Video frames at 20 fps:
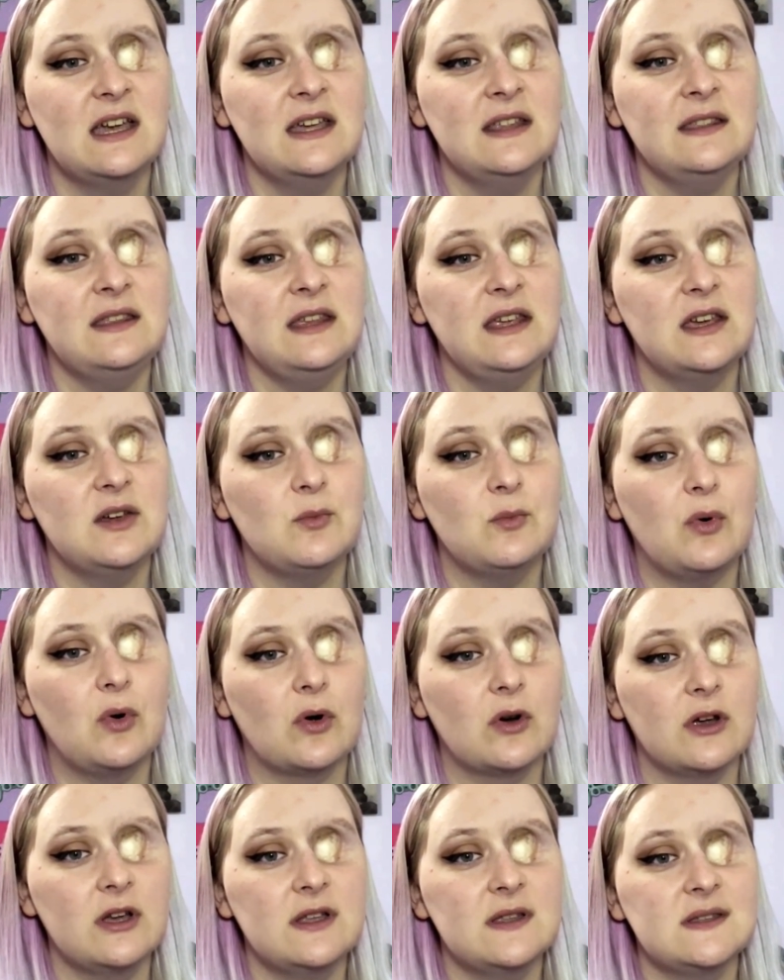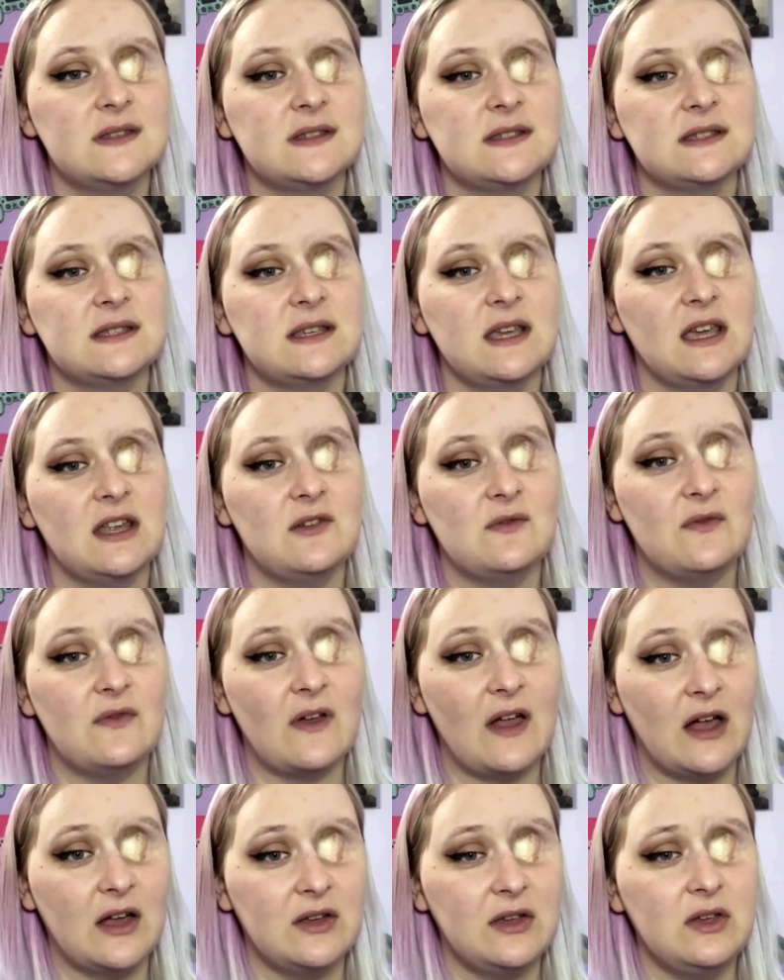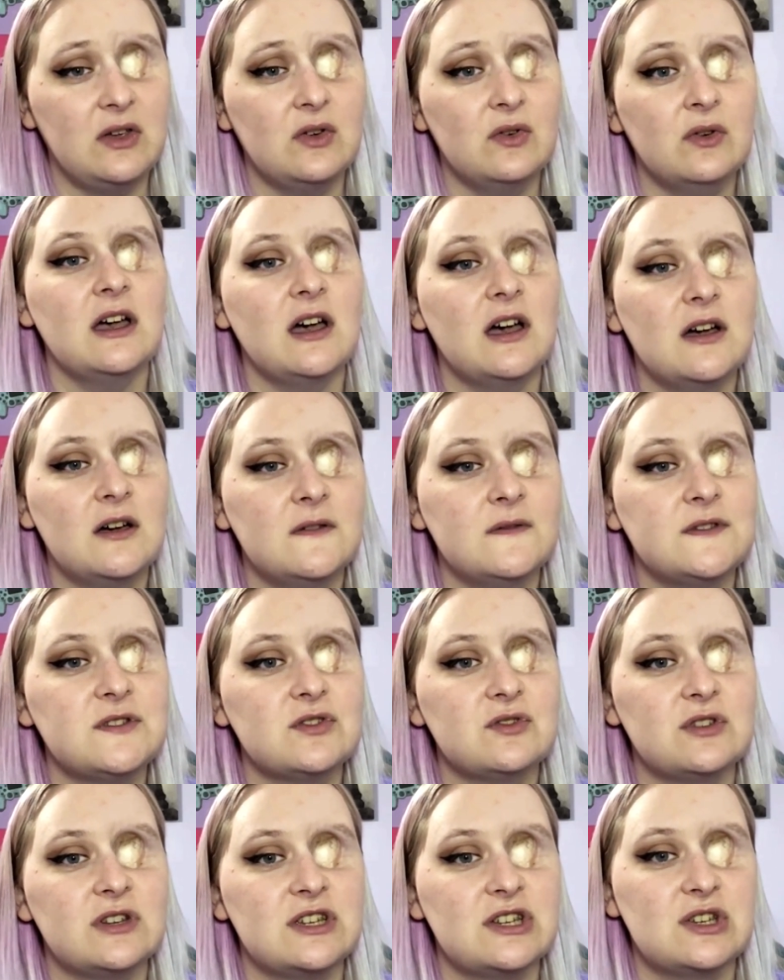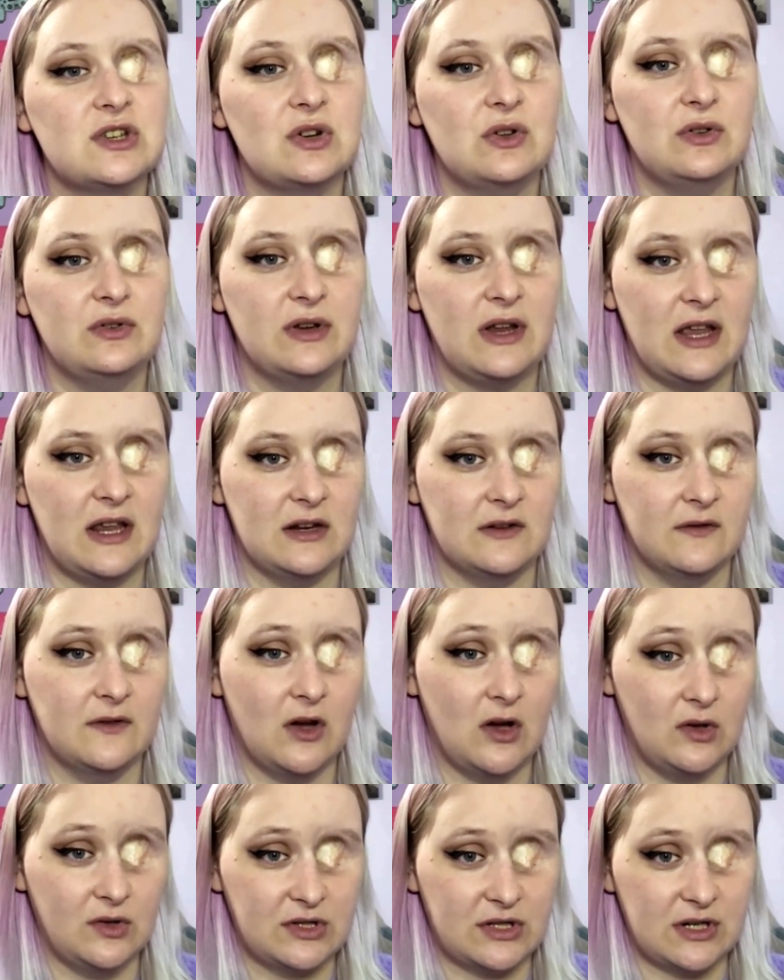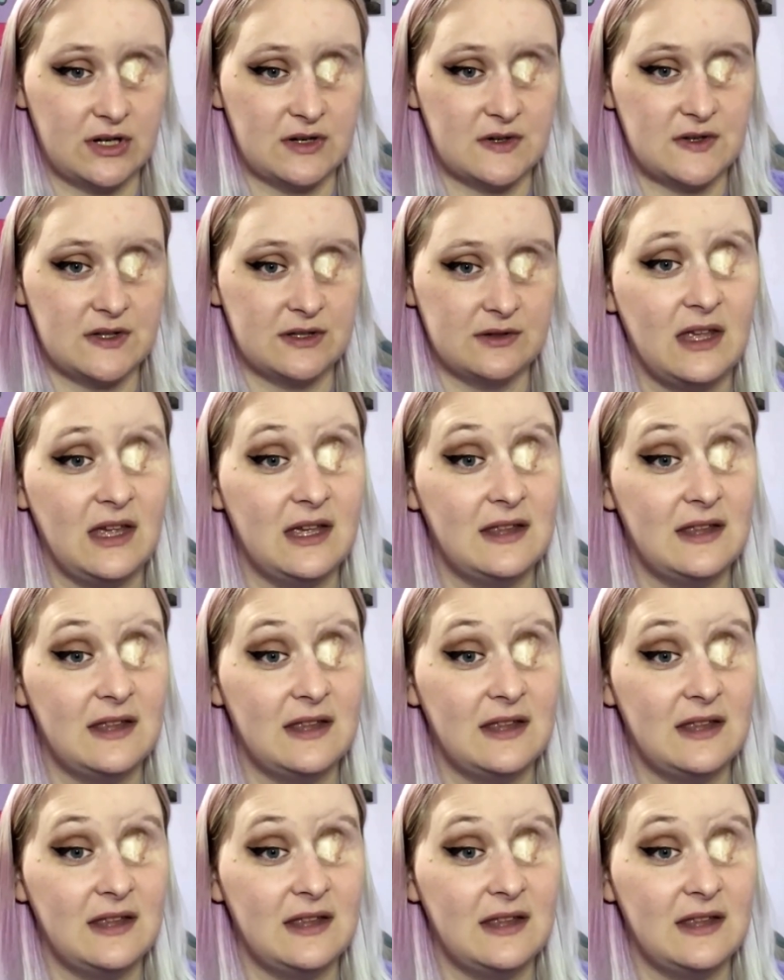the importance and value of traditional Native cultures.